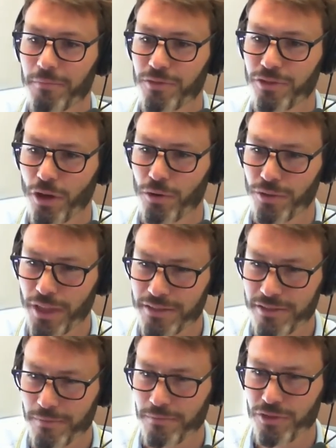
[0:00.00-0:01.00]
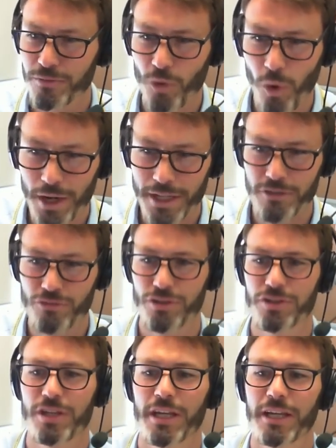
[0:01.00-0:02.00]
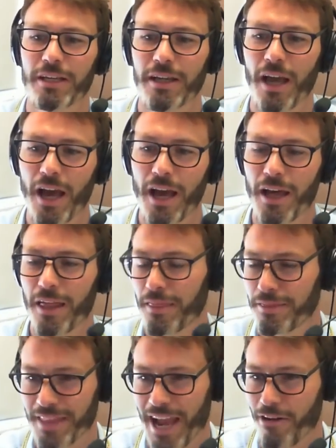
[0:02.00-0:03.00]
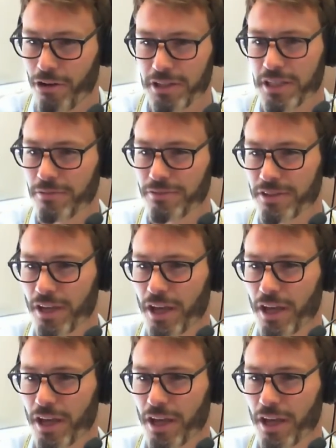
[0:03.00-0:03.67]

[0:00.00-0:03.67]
So there's some quite interesting narratives